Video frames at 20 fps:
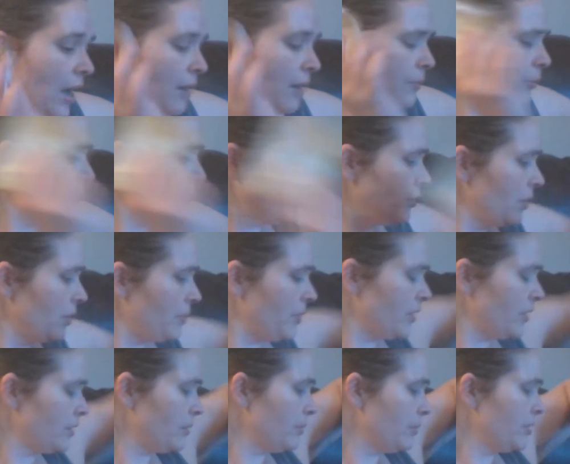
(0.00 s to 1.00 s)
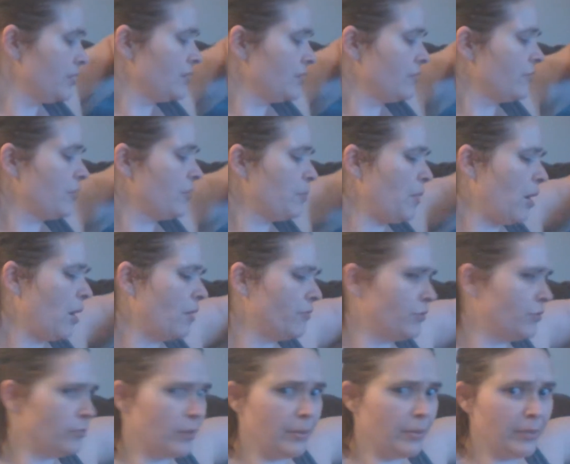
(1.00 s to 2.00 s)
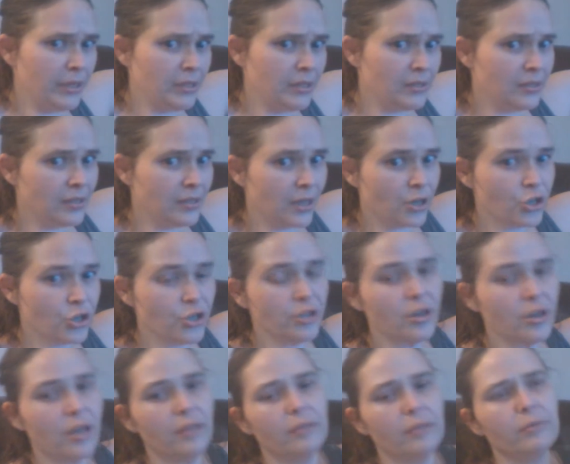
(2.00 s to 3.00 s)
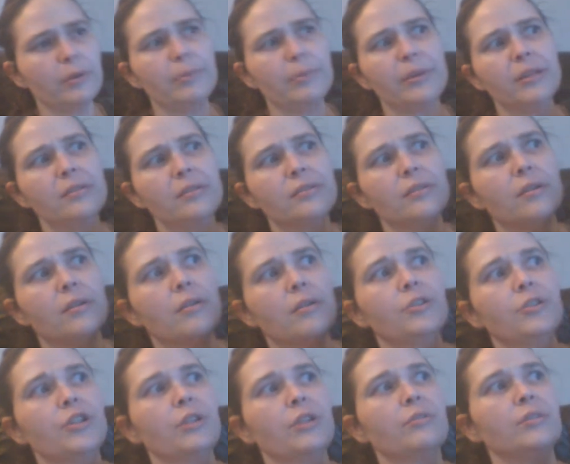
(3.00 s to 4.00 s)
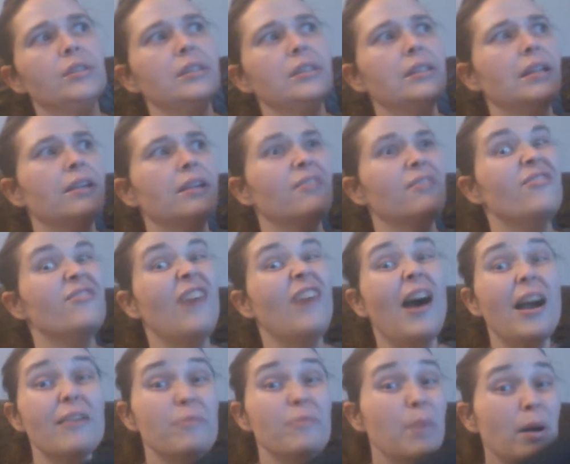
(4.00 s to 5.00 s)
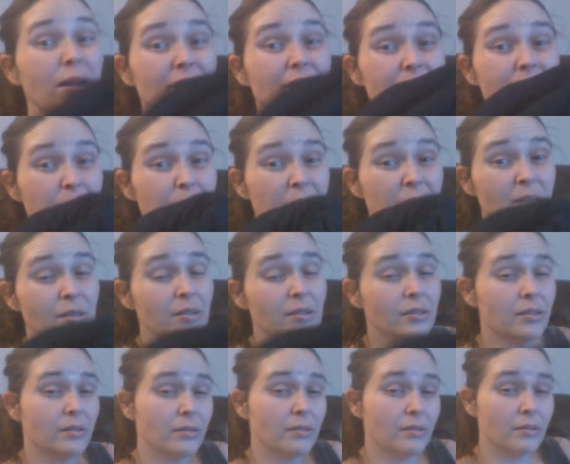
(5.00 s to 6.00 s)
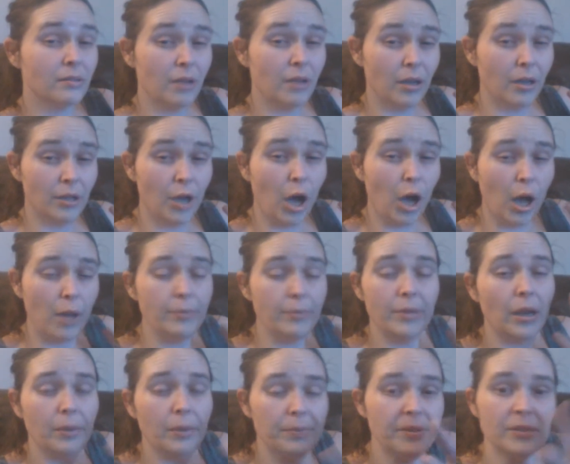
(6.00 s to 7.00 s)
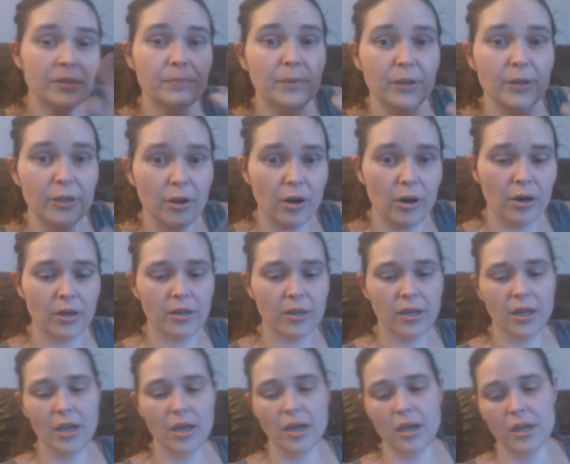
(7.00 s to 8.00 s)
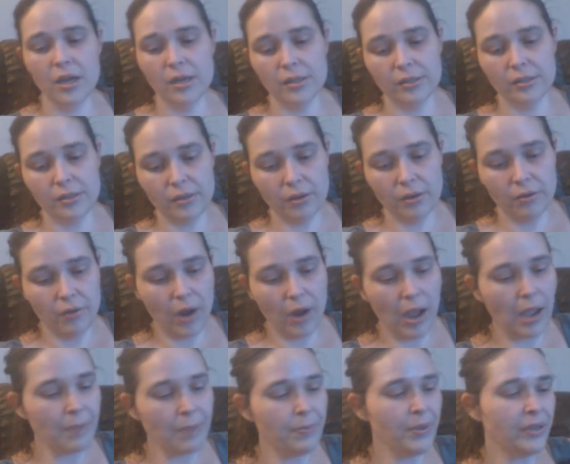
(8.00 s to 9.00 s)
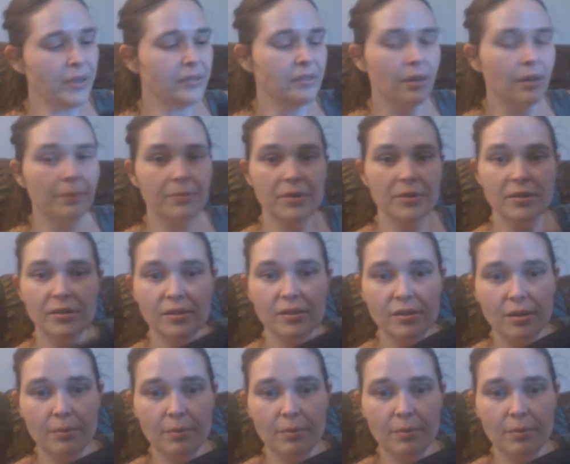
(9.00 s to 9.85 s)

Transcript: I'm pretty sure I picked some of the stuff up off the Remnants section, and the Remnants are generally like five bucks a piece. Uh, not a piece, but a yard. So I picked up this